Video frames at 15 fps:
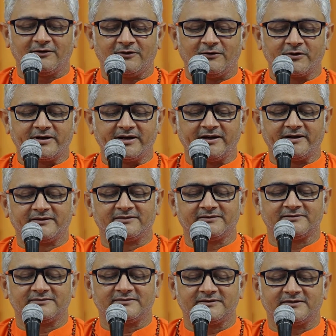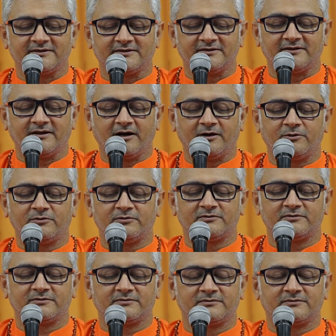Okay, now